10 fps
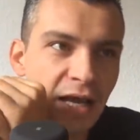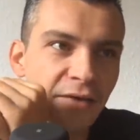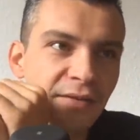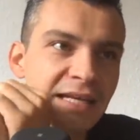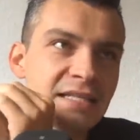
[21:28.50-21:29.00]

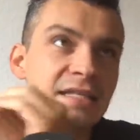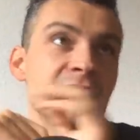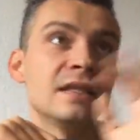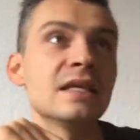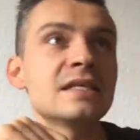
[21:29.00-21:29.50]
if they
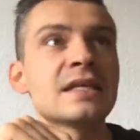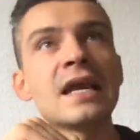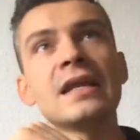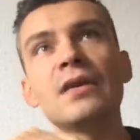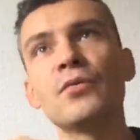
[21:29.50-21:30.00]
see this
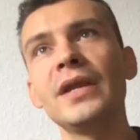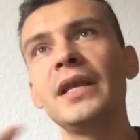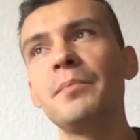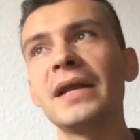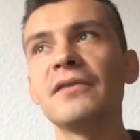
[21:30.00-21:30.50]
can
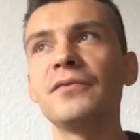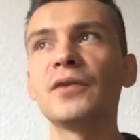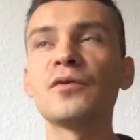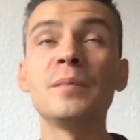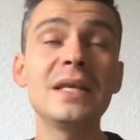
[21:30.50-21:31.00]
really
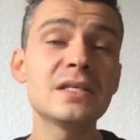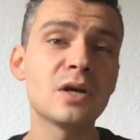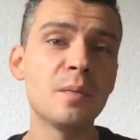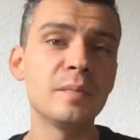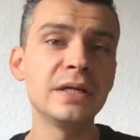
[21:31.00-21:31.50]
benefit from this
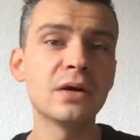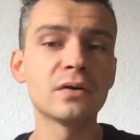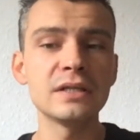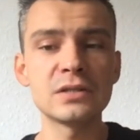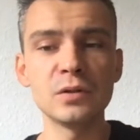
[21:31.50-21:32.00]
company, or
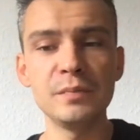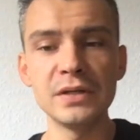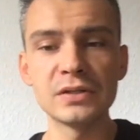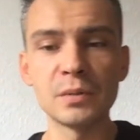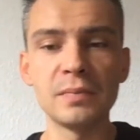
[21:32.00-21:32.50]
this could
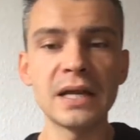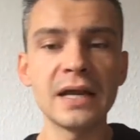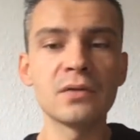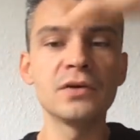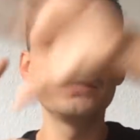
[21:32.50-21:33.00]
be a
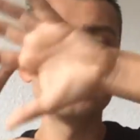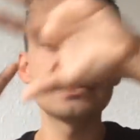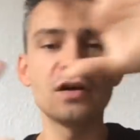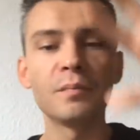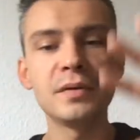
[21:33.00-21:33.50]
supplier with this
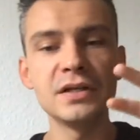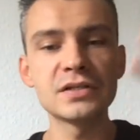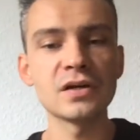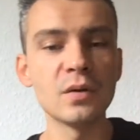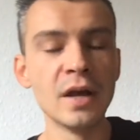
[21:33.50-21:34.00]
company.
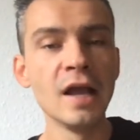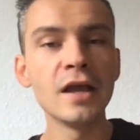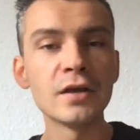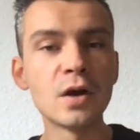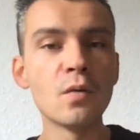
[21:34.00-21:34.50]
So,
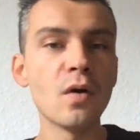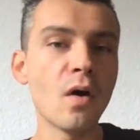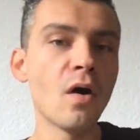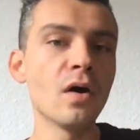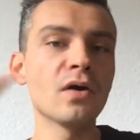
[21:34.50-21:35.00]
you
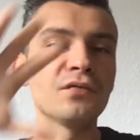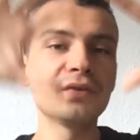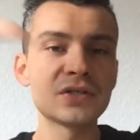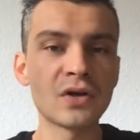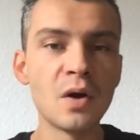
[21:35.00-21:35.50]
know, all of
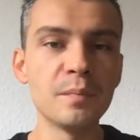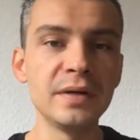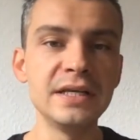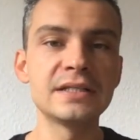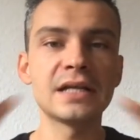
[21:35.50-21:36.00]
those
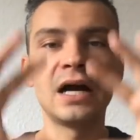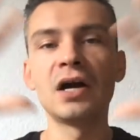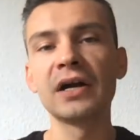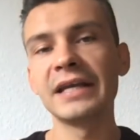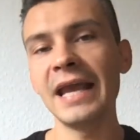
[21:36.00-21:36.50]
companies
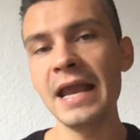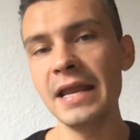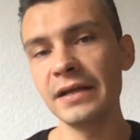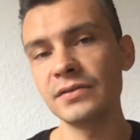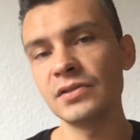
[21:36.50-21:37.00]
are
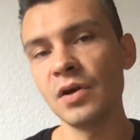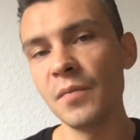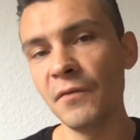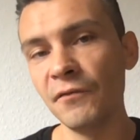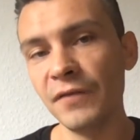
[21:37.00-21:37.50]
gaining
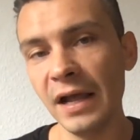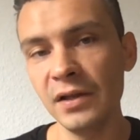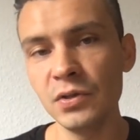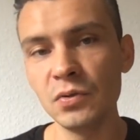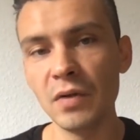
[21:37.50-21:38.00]
some
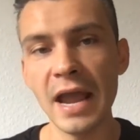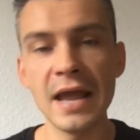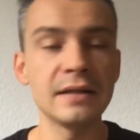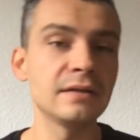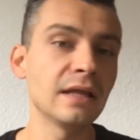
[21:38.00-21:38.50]
value,
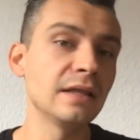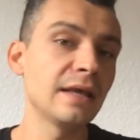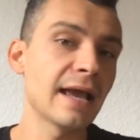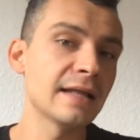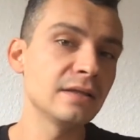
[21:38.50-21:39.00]
and in
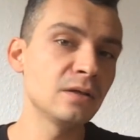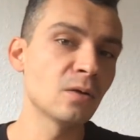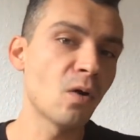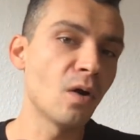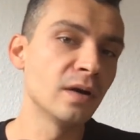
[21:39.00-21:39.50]
the end, you
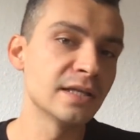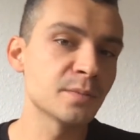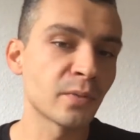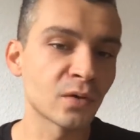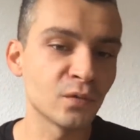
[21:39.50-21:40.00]
know, all his
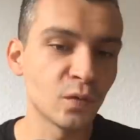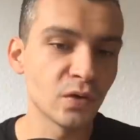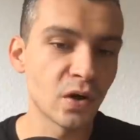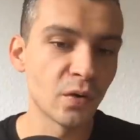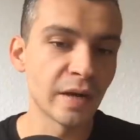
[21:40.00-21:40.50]

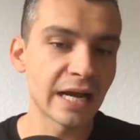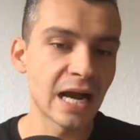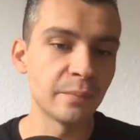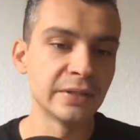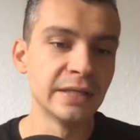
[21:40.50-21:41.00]
portfolio going
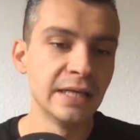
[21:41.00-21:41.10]
up